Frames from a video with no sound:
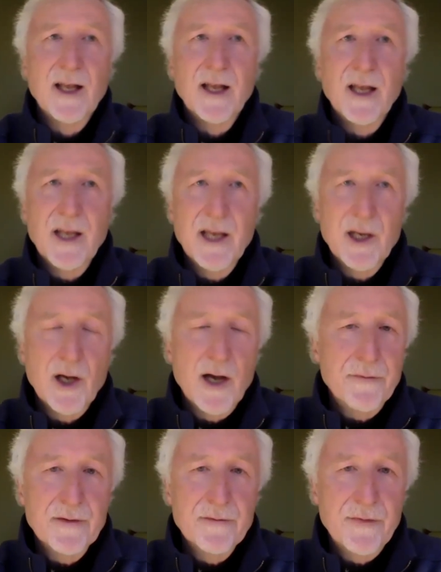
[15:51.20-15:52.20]
it
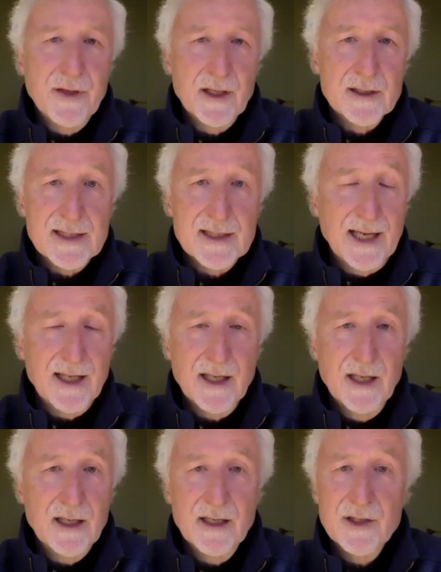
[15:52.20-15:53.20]
often feels like
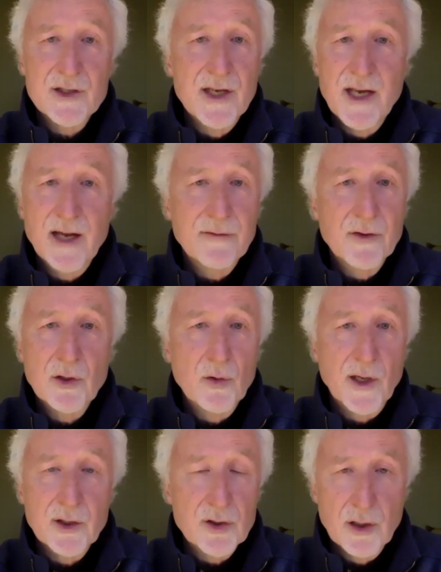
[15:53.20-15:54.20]
it is never
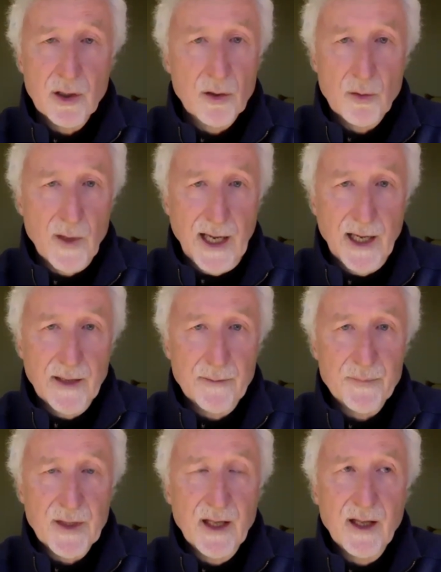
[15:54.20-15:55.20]
going to go away.
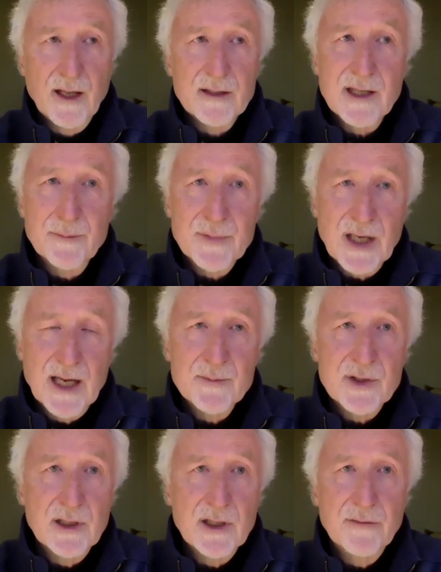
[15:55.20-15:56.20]

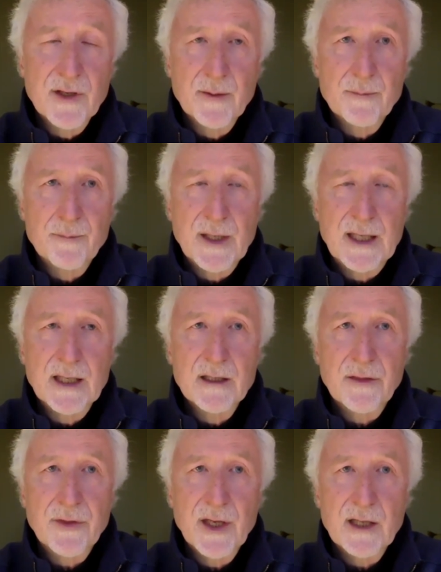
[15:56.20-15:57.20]
Sometimes you even begin to
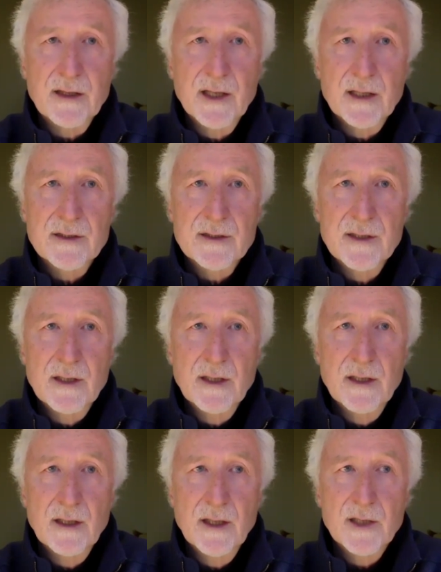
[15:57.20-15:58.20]
think that
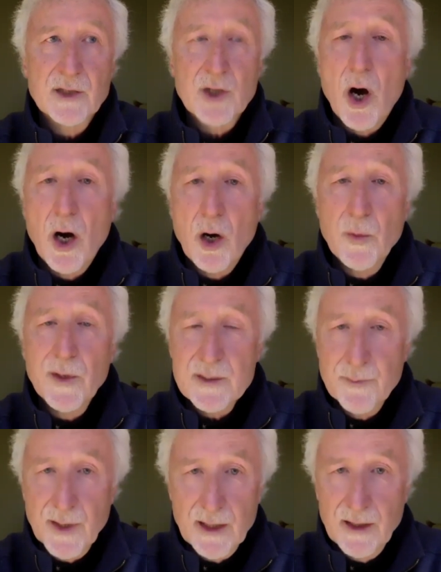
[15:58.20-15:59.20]
it's always
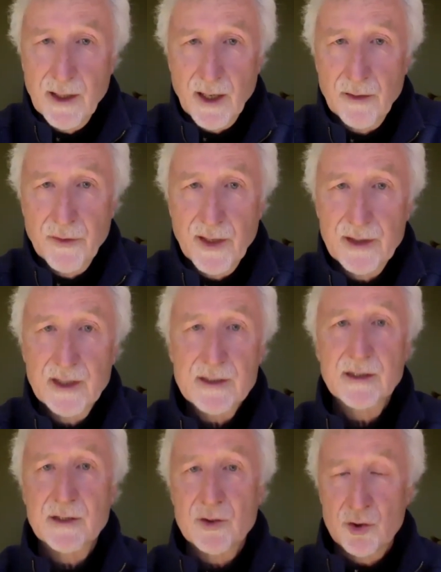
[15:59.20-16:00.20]
been there, that this
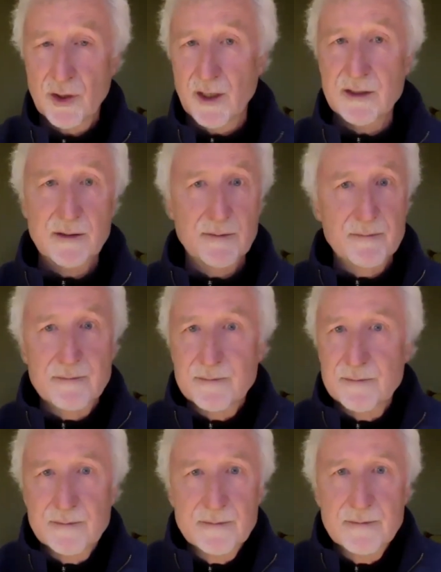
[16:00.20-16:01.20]
is just
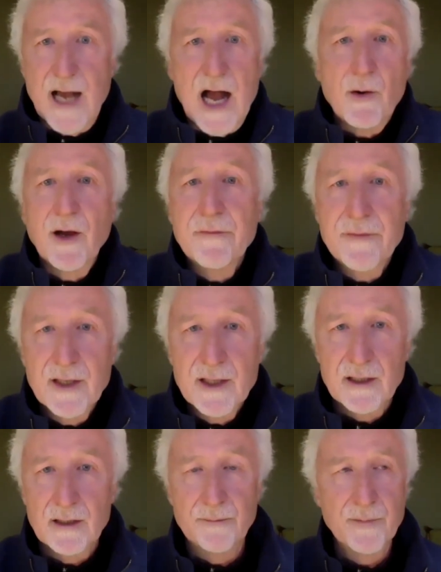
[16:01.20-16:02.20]
how I
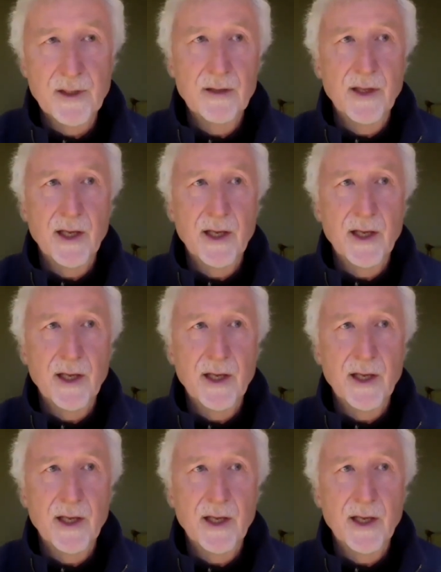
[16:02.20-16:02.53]
feel, that